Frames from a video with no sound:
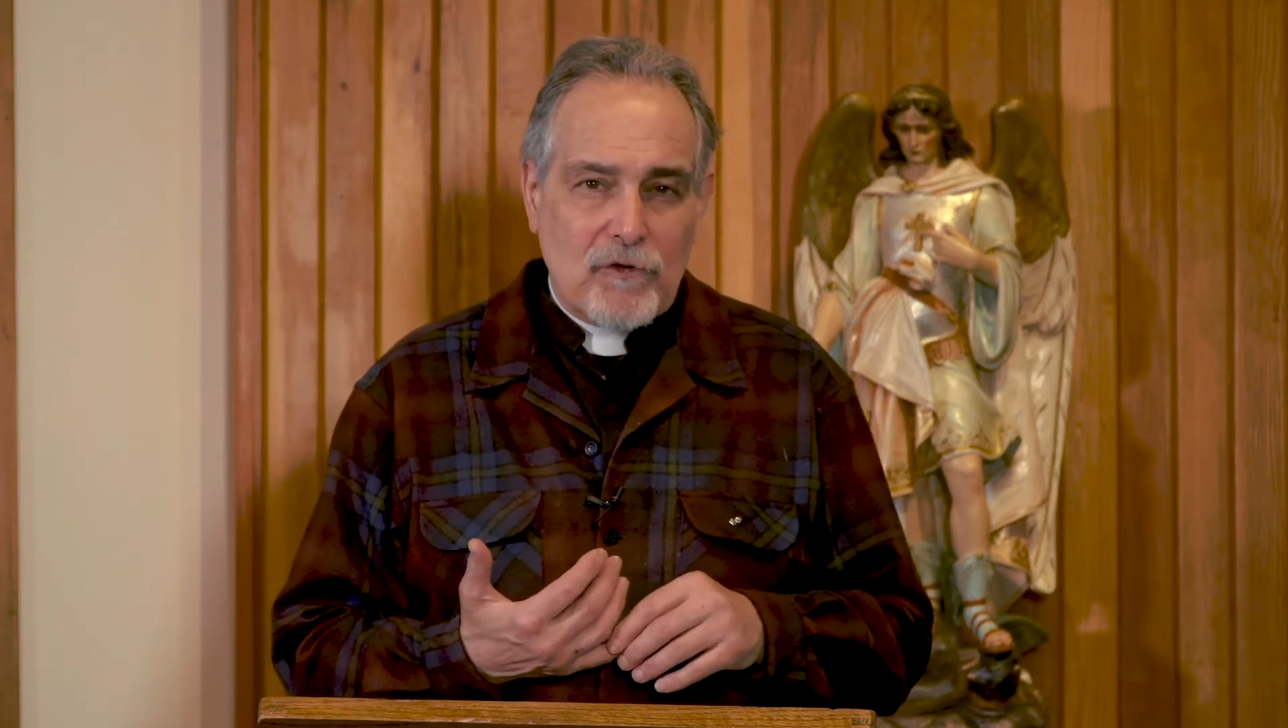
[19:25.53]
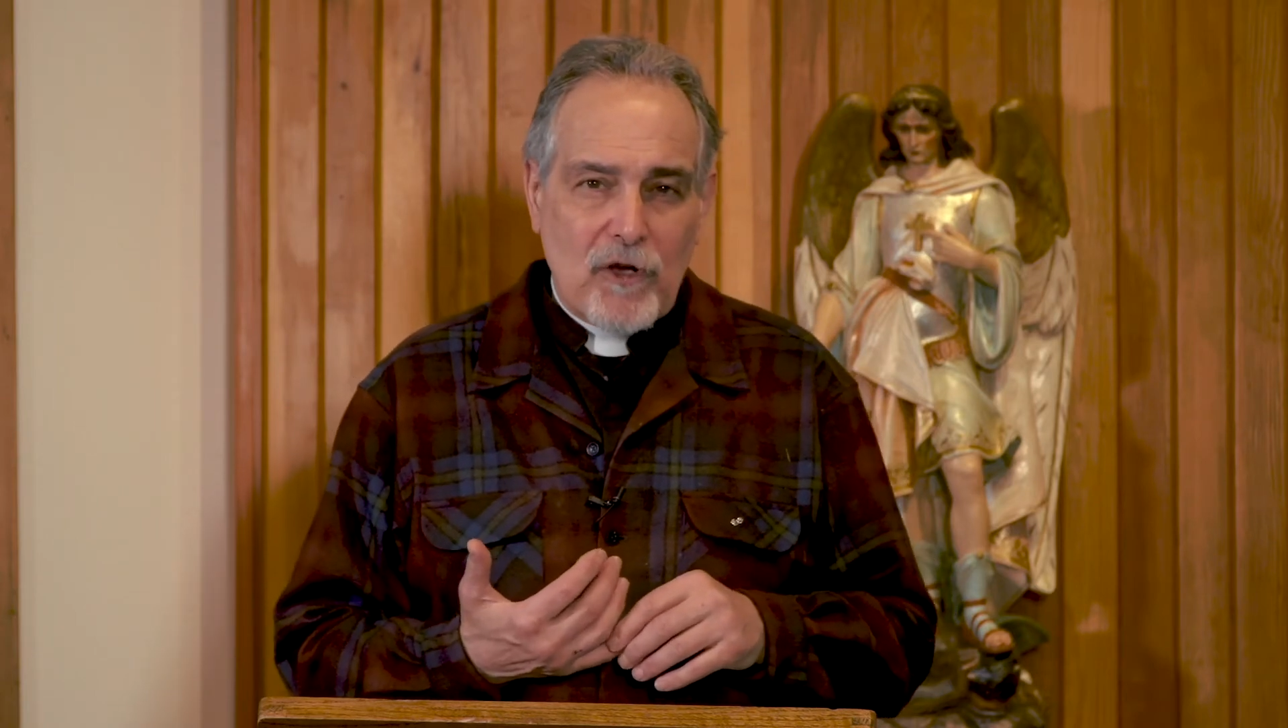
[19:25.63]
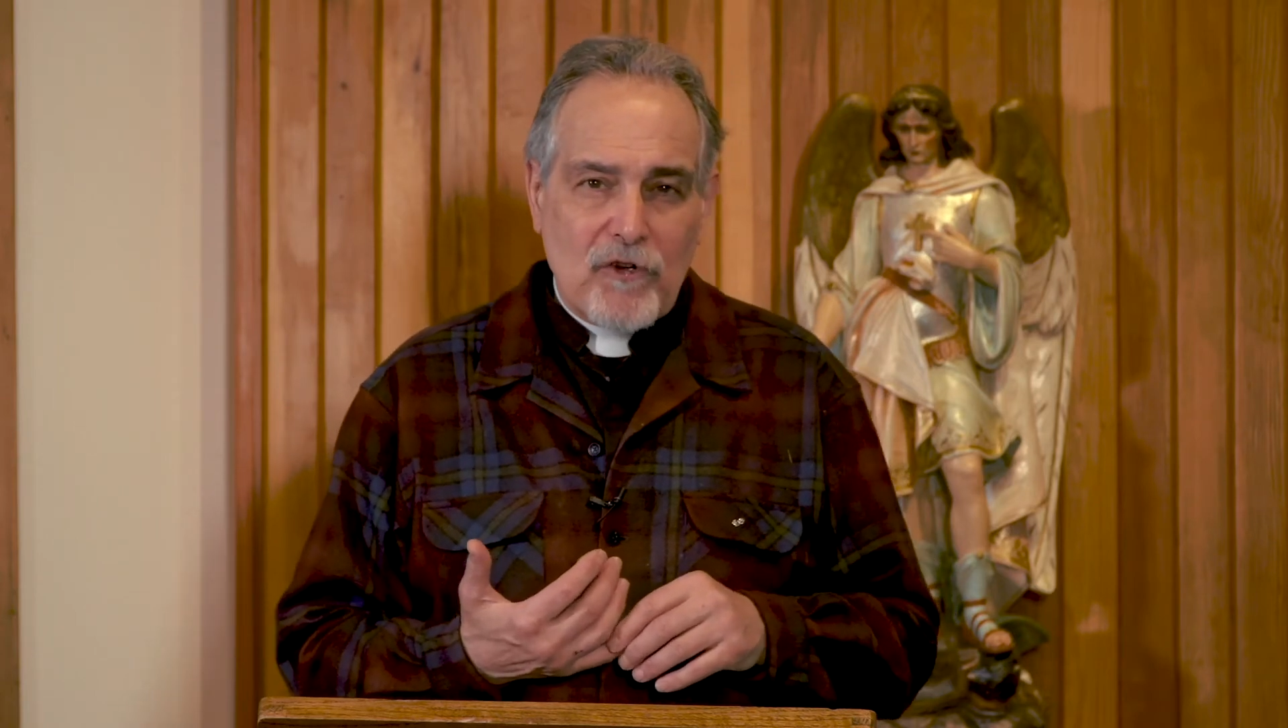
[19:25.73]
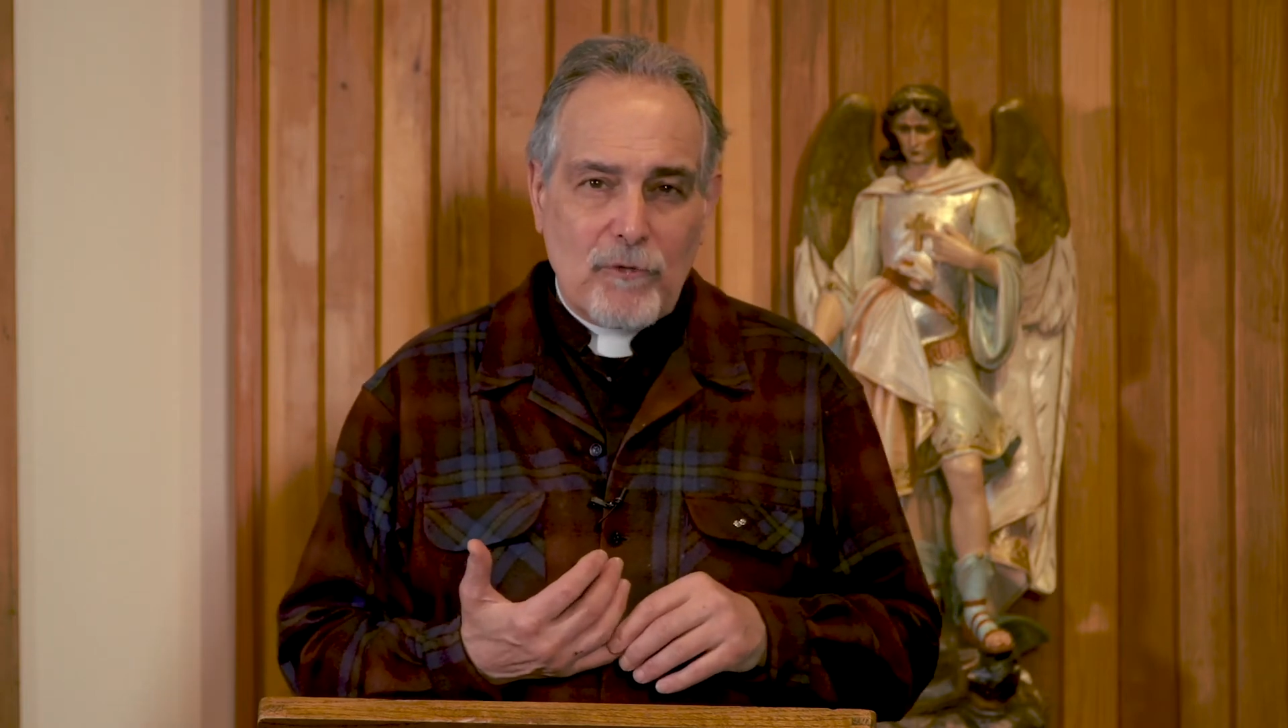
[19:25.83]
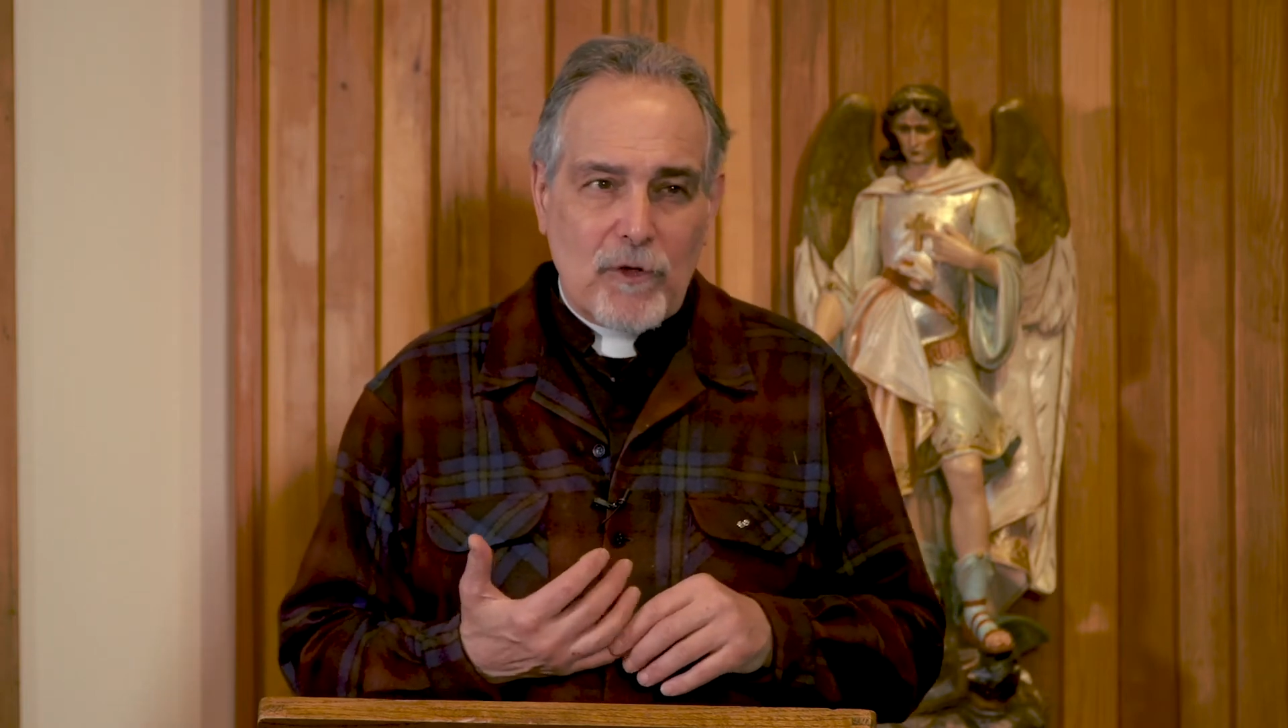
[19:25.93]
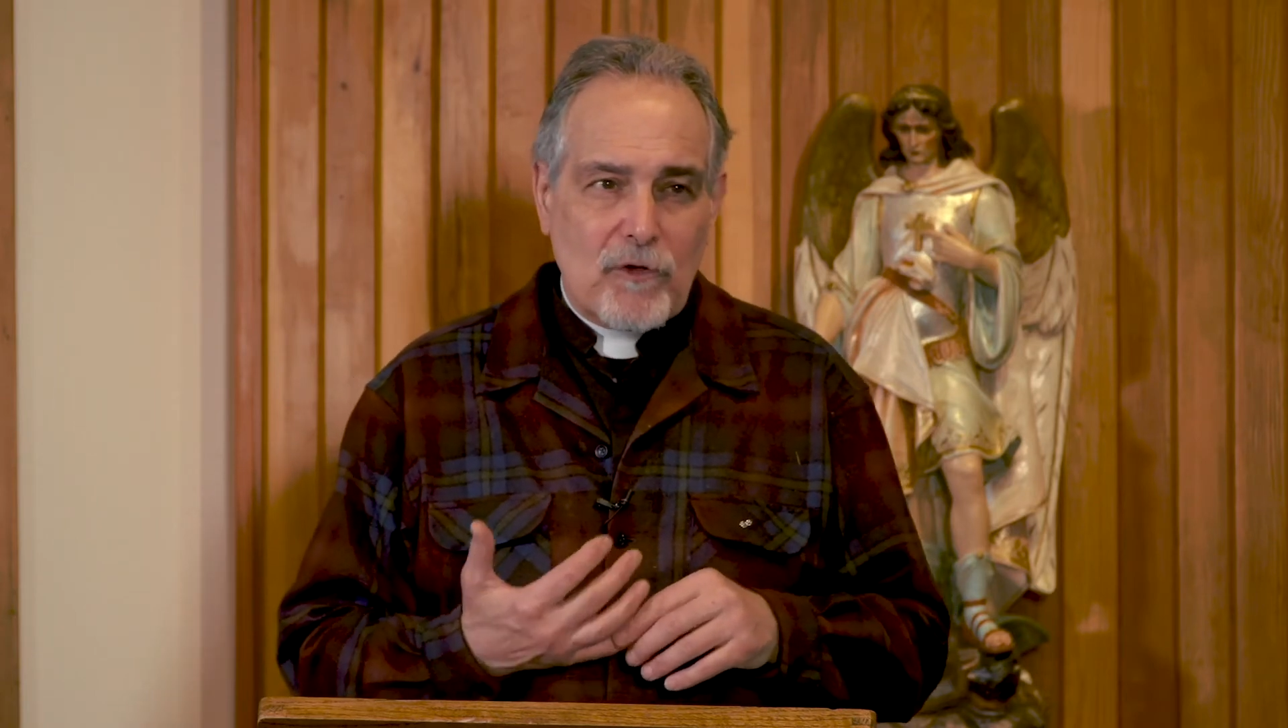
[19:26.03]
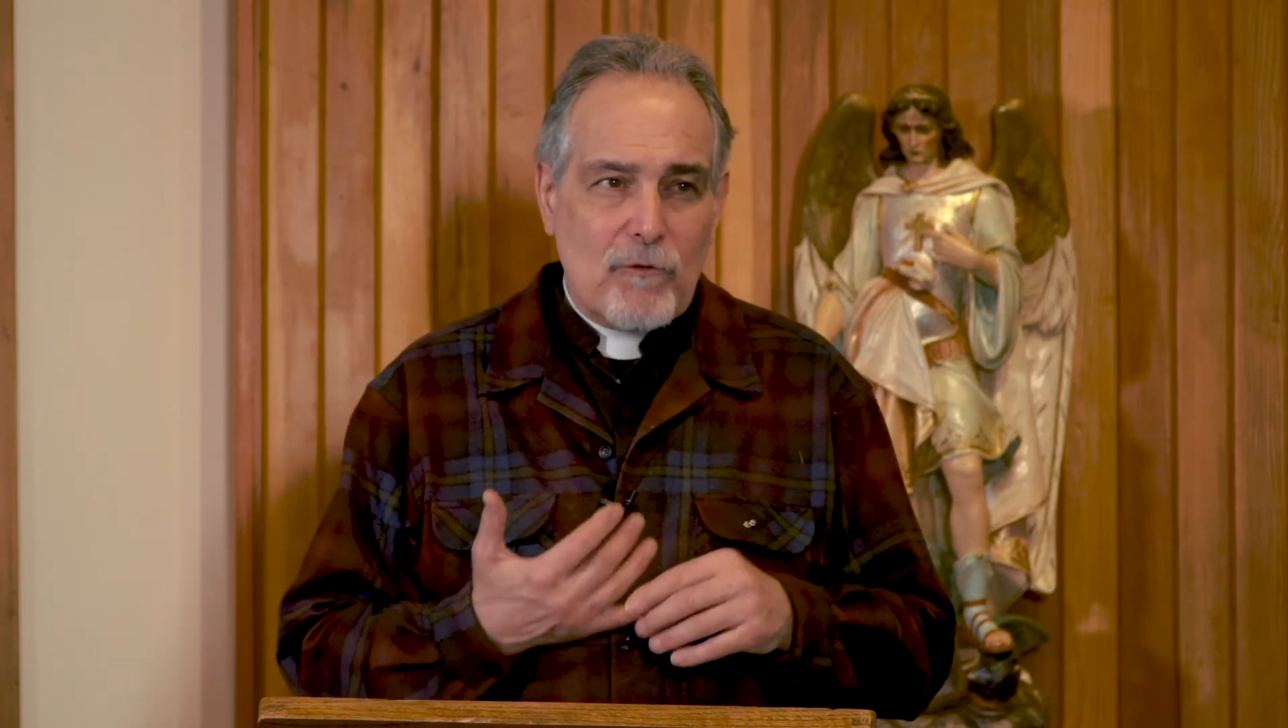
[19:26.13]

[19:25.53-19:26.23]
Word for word: judgment.